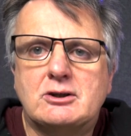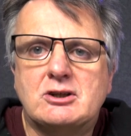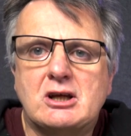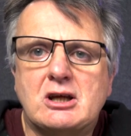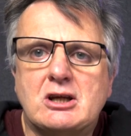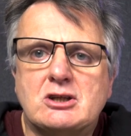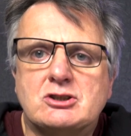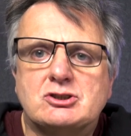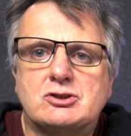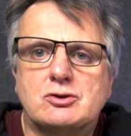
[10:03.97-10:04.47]

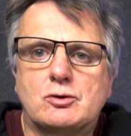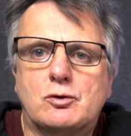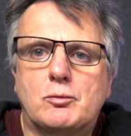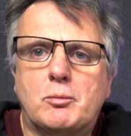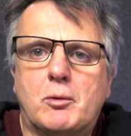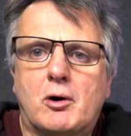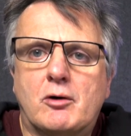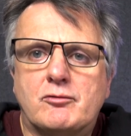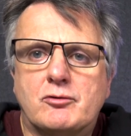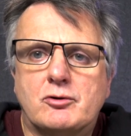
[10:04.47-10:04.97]

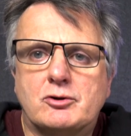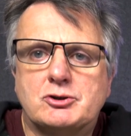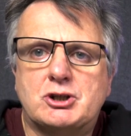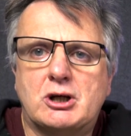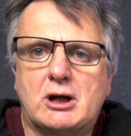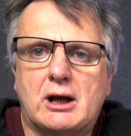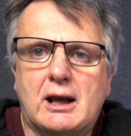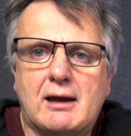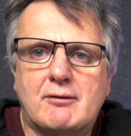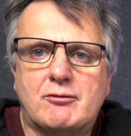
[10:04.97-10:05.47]
deinstalled my
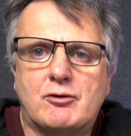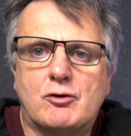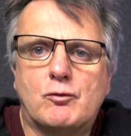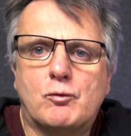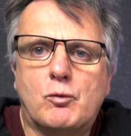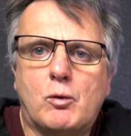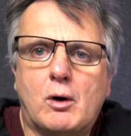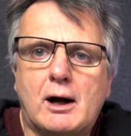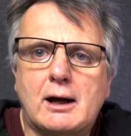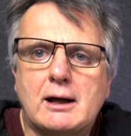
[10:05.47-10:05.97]
version 11 of
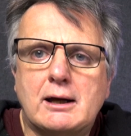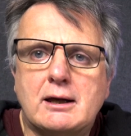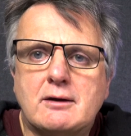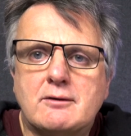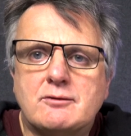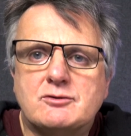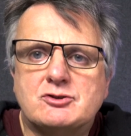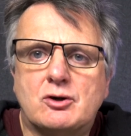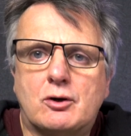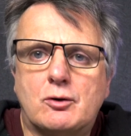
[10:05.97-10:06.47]

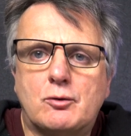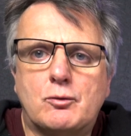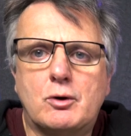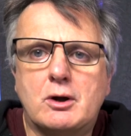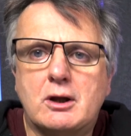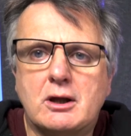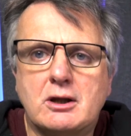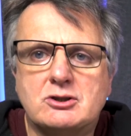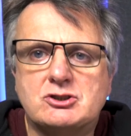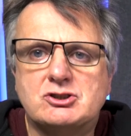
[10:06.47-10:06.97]
Waves. I
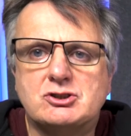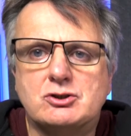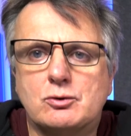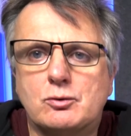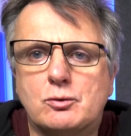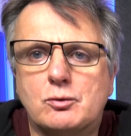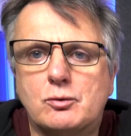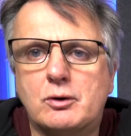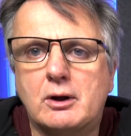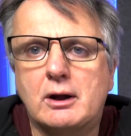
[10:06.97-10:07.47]

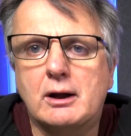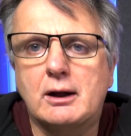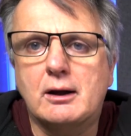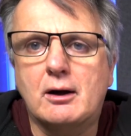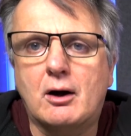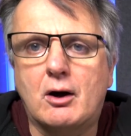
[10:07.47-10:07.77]
reinstalled it.